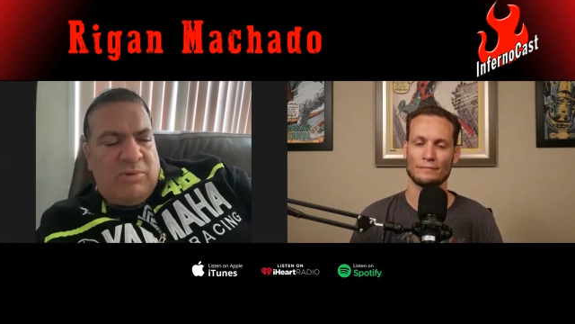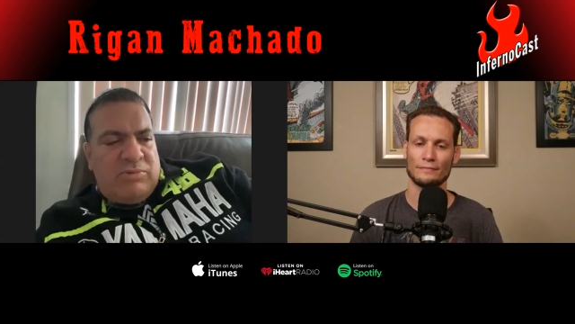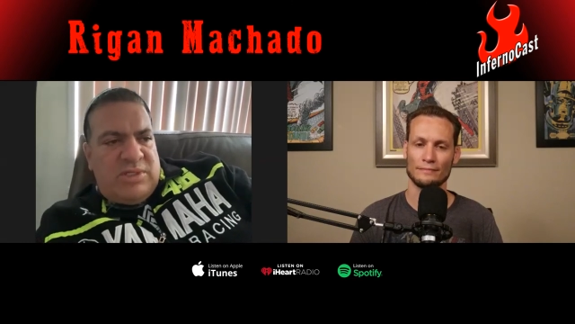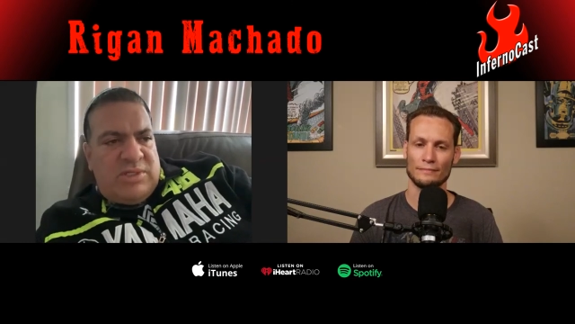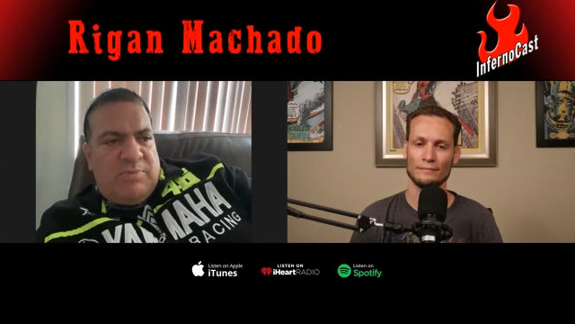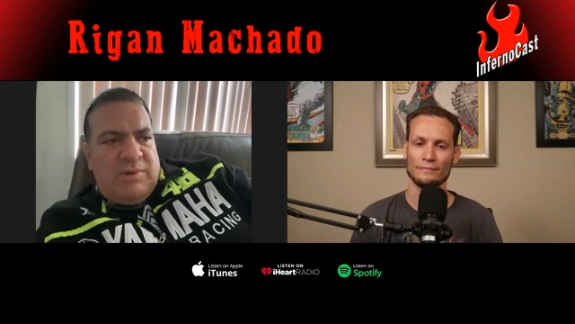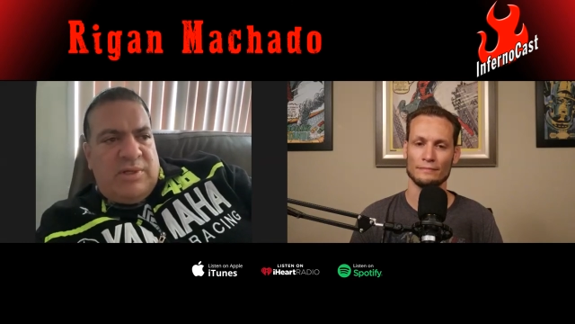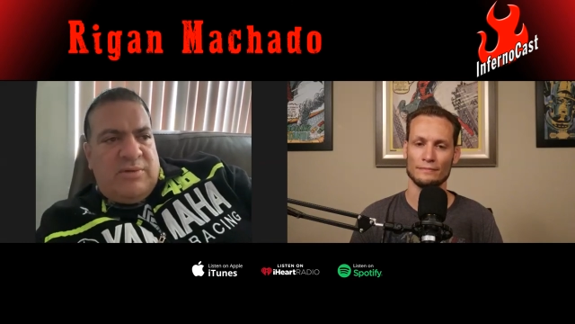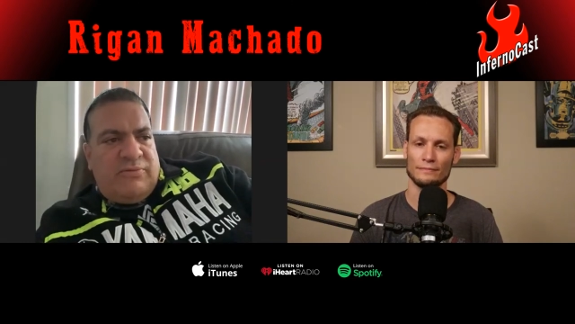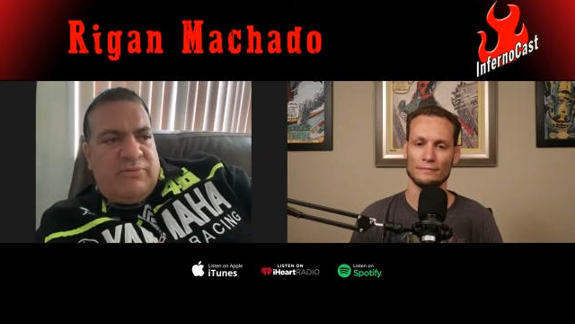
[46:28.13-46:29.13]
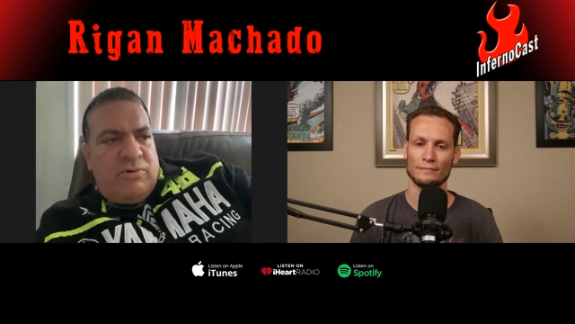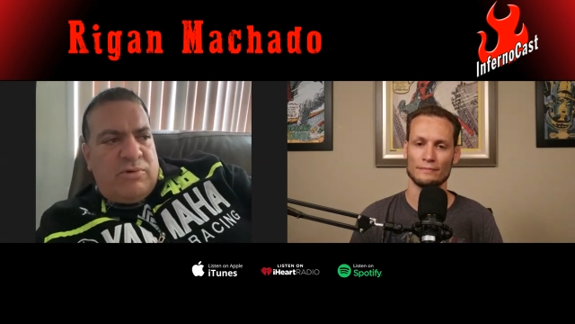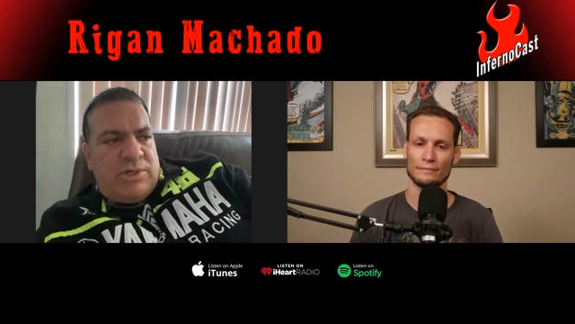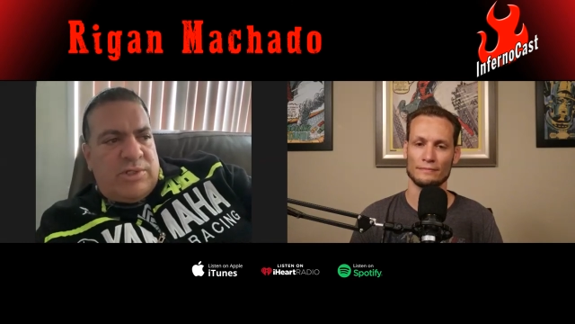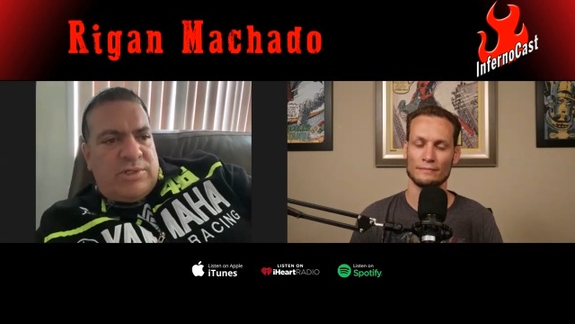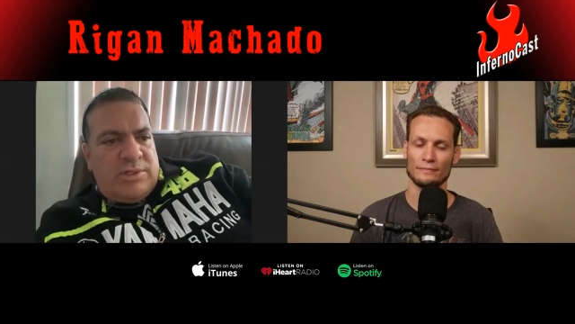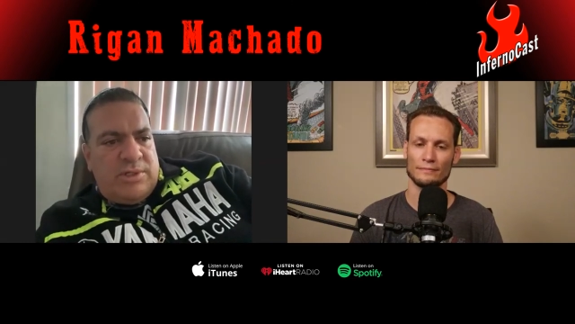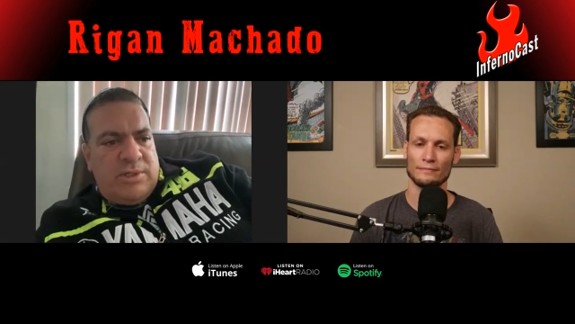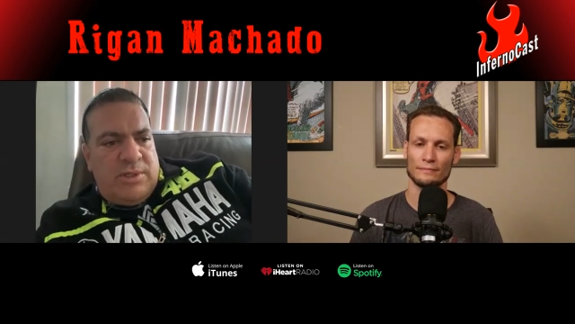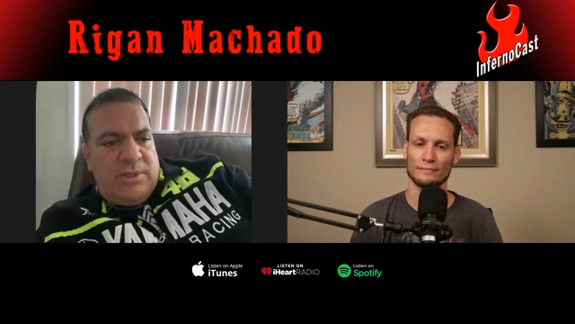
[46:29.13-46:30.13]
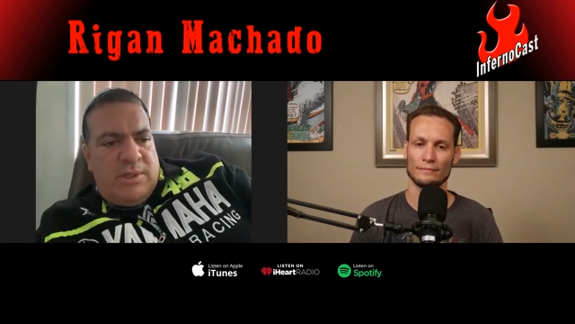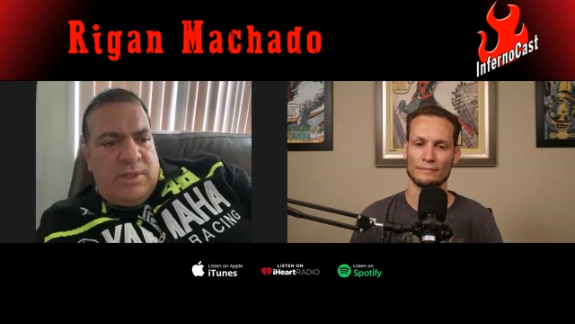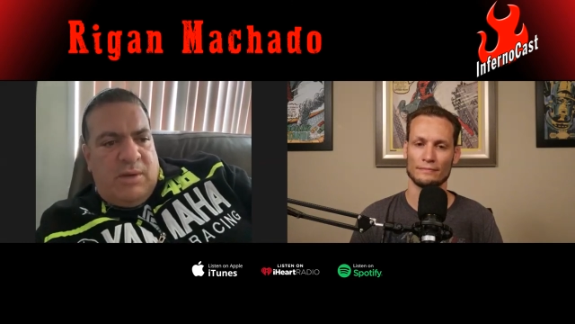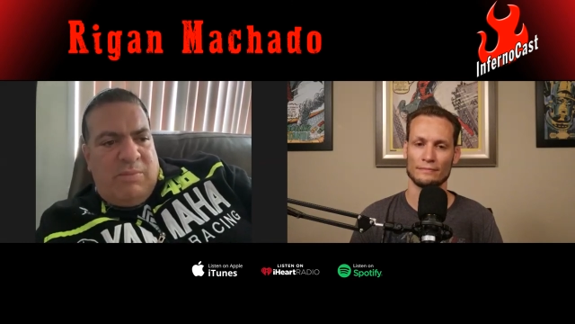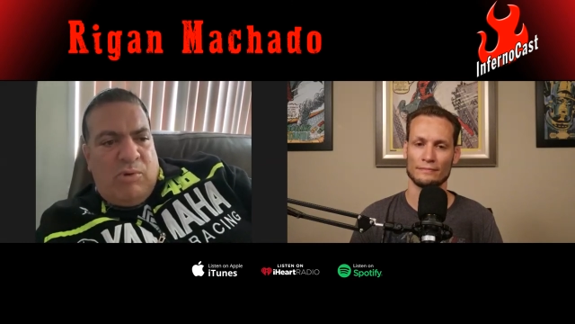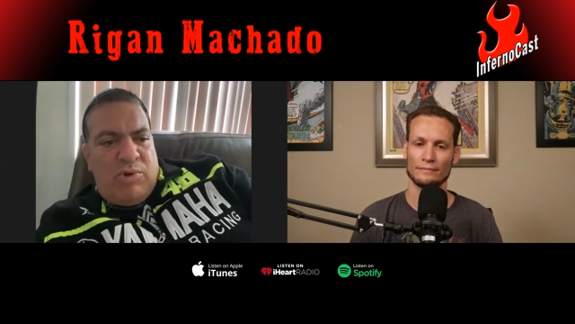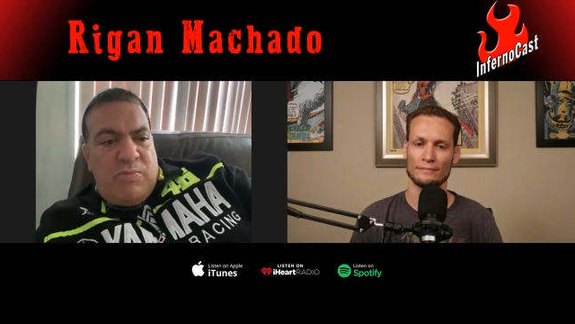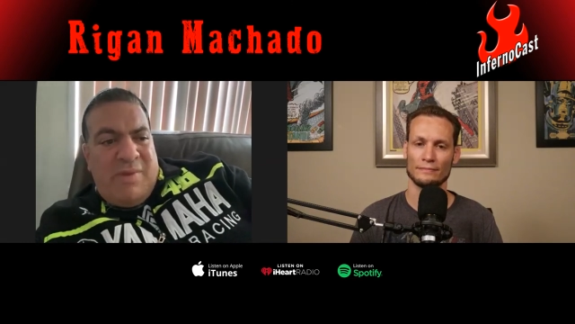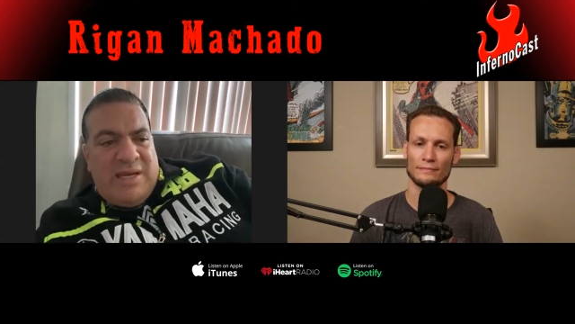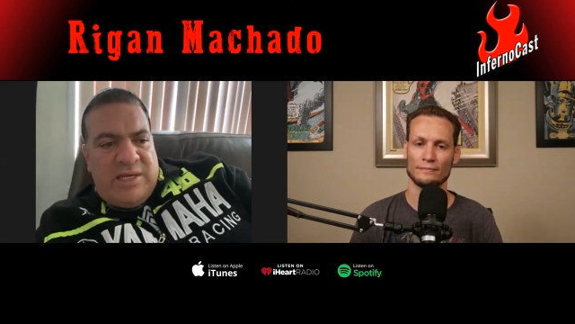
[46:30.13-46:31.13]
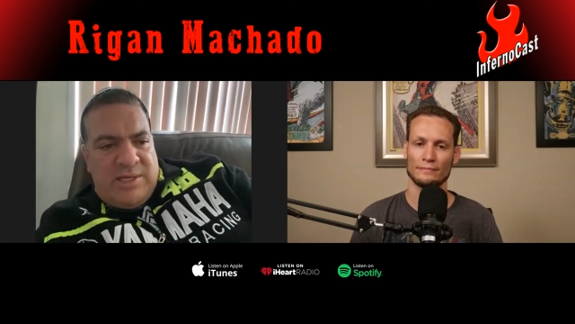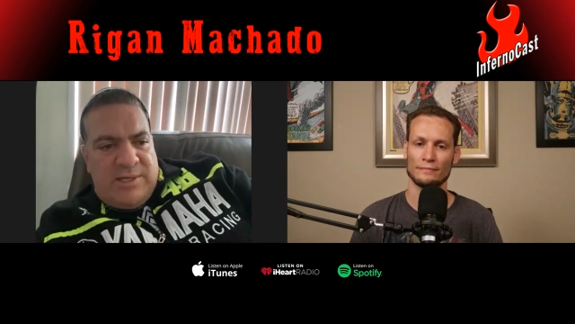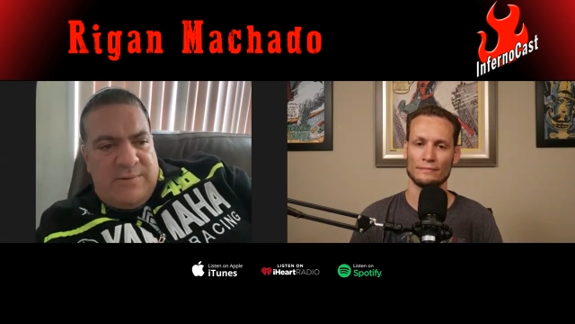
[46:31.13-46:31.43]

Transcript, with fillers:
Speaker 1: about discipline, focus, about humanity.